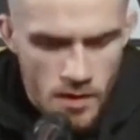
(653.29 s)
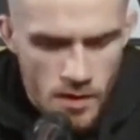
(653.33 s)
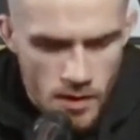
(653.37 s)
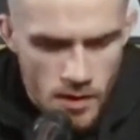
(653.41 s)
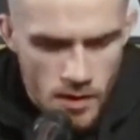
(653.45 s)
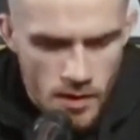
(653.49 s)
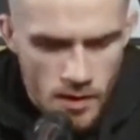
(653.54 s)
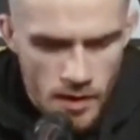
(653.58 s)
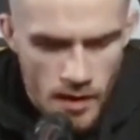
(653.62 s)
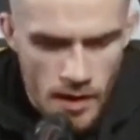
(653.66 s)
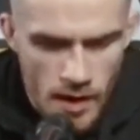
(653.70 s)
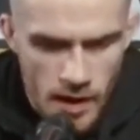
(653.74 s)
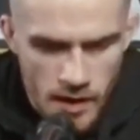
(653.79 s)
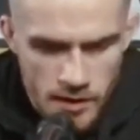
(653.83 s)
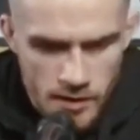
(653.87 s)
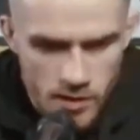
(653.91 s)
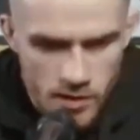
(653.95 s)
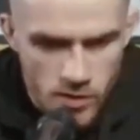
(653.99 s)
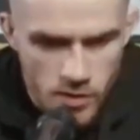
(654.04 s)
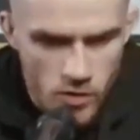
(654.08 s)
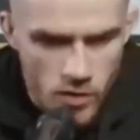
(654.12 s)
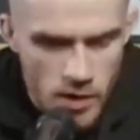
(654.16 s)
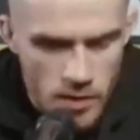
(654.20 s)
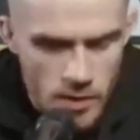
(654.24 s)
Yeah, at the
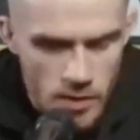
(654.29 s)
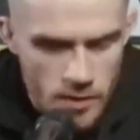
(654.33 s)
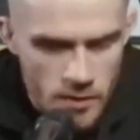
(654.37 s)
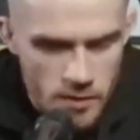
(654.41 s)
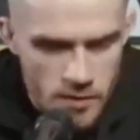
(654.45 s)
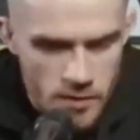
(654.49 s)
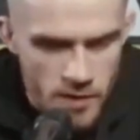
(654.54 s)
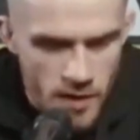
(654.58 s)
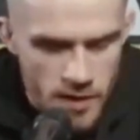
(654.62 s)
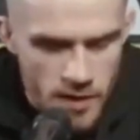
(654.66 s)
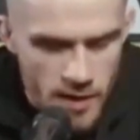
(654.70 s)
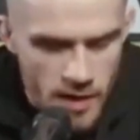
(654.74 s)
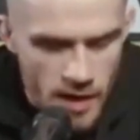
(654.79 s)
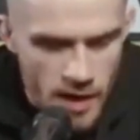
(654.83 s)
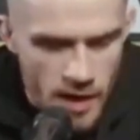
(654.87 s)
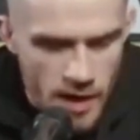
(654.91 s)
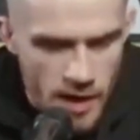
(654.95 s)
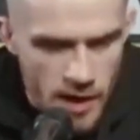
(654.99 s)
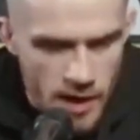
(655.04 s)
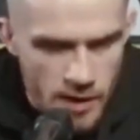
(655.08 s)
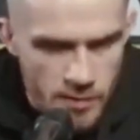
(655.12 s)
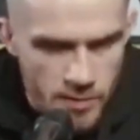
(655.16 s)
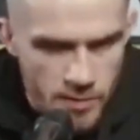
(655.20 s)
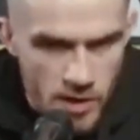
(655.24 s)
time it was very
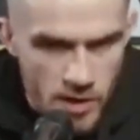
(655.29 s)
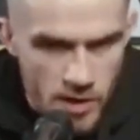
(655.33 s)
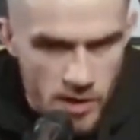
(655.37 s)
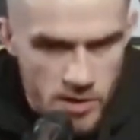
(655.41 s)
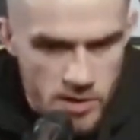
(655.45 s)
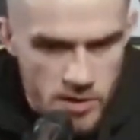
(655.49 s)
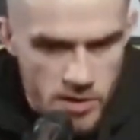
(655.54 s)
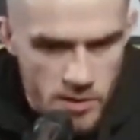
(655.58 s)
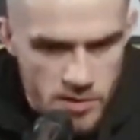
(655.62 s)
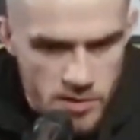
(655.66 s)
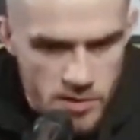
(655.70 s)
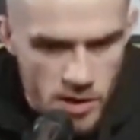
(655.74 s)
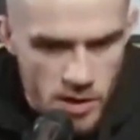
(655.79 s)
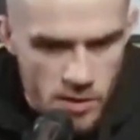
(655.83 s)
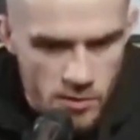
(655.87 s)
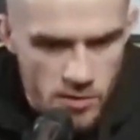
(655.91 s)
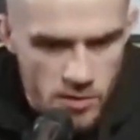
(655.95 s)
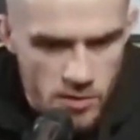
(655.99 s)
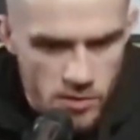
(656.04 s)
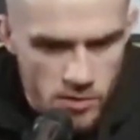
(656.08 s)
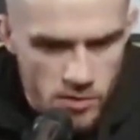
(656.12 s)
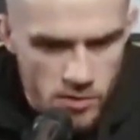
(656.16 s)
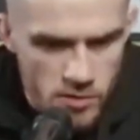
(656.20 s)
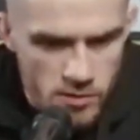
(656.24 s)
hard because I was so
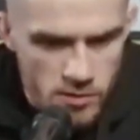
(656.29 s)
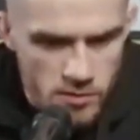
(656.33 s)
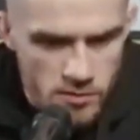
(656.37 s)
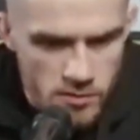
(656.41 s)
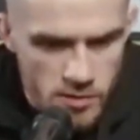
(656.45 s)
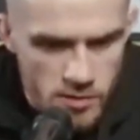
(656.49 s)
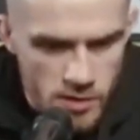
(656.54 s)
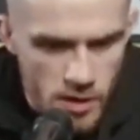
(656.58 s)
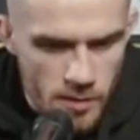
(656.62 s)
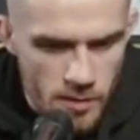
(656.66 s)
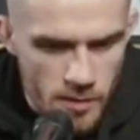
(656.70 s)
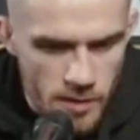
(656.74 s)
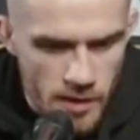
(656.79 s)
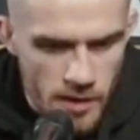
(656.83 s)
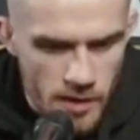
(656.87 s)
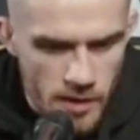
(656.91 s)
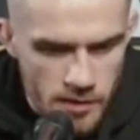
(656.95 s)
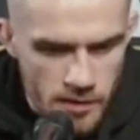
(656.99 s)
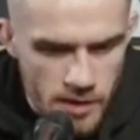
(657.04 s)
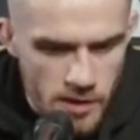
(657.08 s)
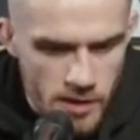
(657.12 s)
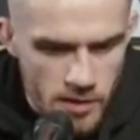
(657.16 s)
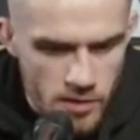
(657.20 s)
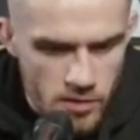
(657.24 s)
young. You know what I mean? I
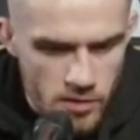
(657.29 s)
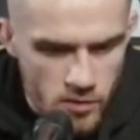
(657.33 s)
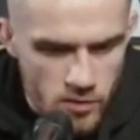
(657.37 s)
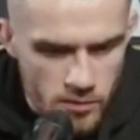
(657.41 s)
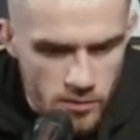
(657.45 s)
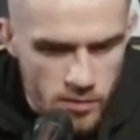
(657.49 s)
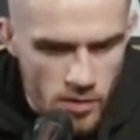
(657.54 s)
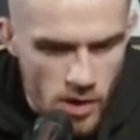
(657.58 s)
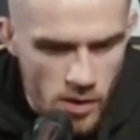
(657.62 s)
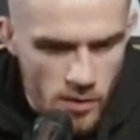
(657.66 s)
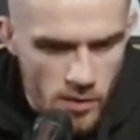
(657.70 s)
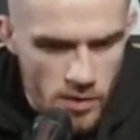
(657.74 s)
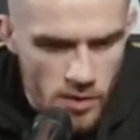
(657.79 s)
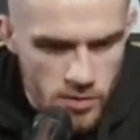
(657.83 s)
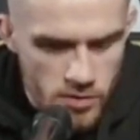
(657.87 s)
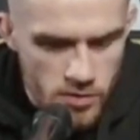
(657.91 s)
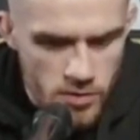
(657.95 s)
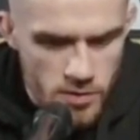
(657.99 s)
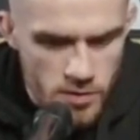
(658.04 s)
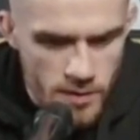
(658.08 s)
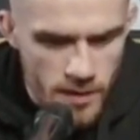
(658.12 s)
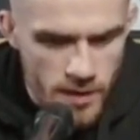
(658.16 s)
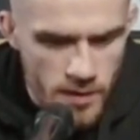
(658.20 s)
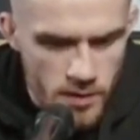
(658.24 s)
think I turned pro and I
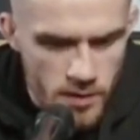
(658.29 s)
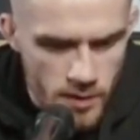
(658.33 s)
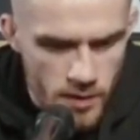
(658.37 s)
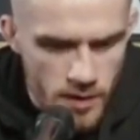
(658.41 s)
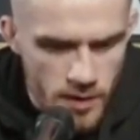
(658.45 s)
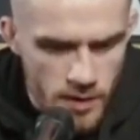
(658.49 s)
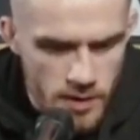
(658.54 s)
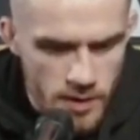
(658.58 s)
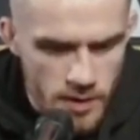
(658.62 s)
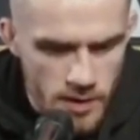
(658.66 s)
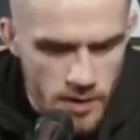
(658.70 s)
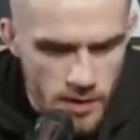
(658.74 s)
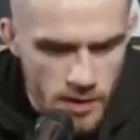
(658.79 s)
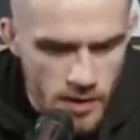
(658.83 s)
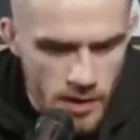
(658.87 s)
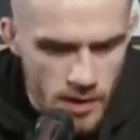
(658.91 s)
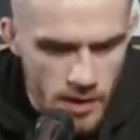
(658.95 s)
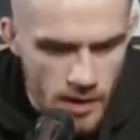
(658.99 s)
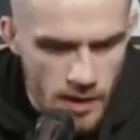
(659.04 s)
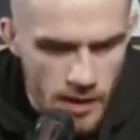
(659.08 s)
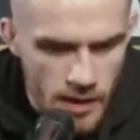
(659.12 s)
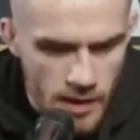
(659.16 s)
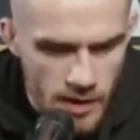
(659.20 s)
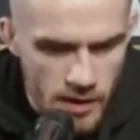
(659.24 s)
just went twenty,
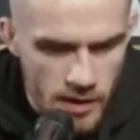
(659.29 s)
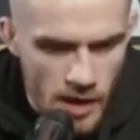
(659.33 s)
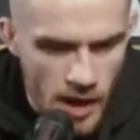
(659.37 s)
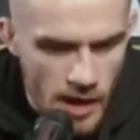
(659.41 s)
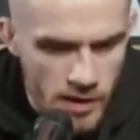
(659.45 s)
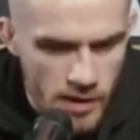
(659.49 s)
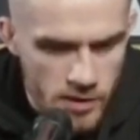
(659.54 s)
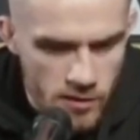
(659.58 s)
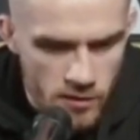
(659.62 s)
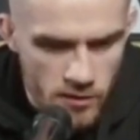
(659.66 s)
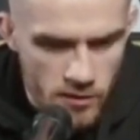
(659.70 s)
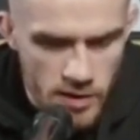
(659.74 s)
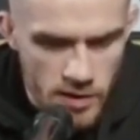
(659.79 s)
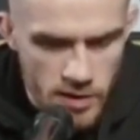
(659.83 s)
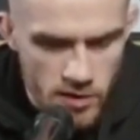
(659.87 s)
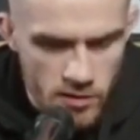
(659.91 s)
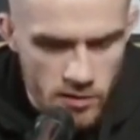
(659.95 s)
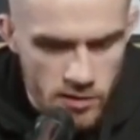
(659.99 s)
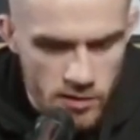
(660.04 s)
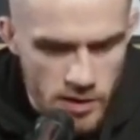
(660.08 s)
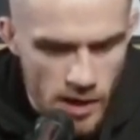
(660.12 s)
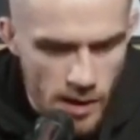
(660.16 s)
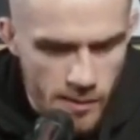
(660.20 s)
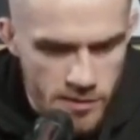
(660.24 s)
and I had a really
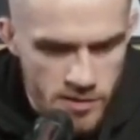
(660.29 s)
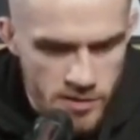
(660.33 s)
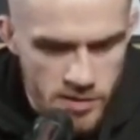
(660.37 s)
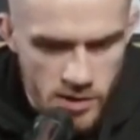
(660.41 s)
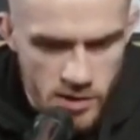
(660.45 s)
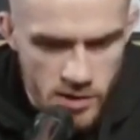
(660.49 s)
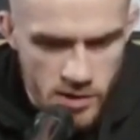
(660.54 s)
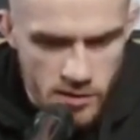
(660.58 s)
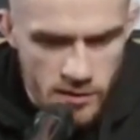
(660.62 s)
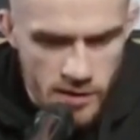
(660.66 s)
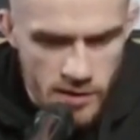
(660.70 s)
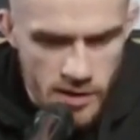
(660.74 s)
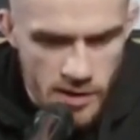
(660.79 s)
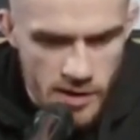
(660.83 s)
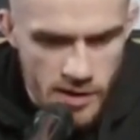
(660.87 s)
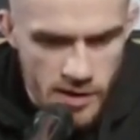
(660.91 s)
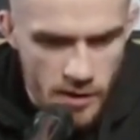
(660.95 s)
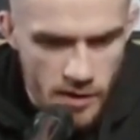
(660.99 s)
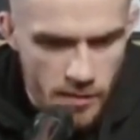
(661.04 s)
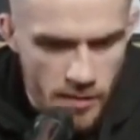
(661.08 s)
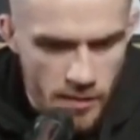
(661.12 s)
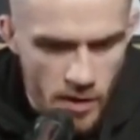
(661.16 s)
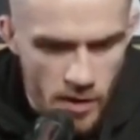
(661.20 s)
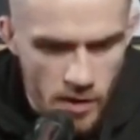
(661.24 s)
good amateur career.
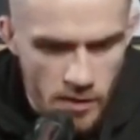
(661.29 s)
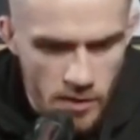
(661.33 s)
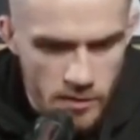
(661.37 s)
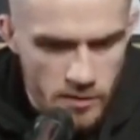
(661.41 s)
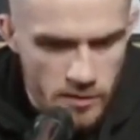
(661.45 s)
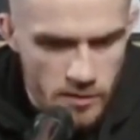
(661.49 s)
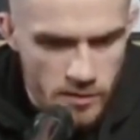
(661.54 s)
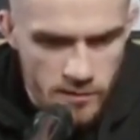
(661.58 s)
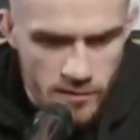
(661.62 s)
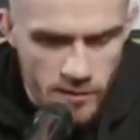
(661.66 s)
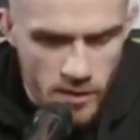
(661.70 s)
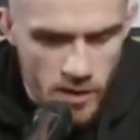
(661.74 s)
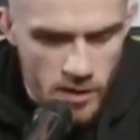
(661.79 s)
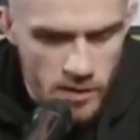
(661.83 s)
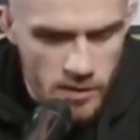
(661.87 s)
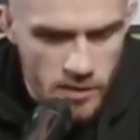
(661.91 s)
I bought, fought the